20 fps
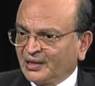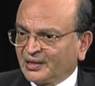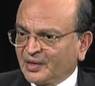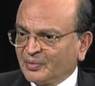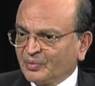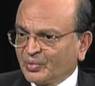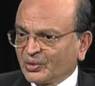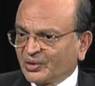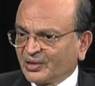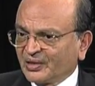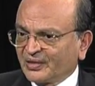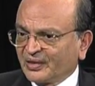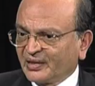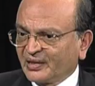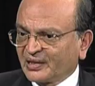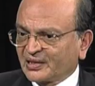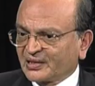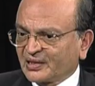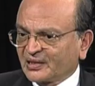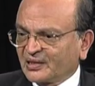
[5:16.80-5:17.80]
The important
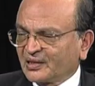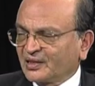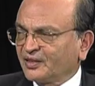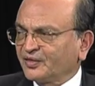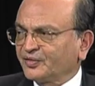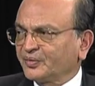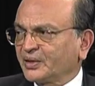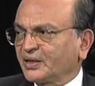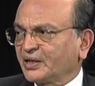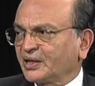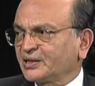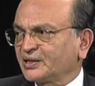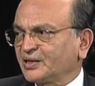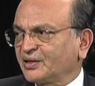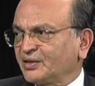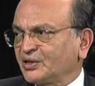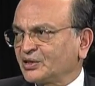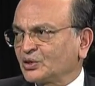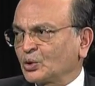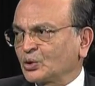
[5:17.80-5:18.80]
thing is that the government has
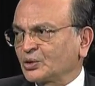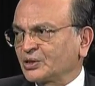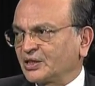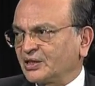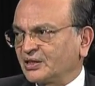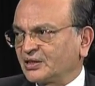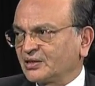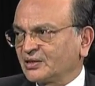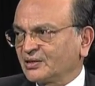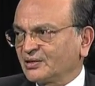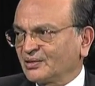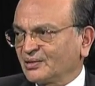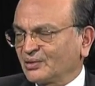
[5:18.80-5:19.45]
the resources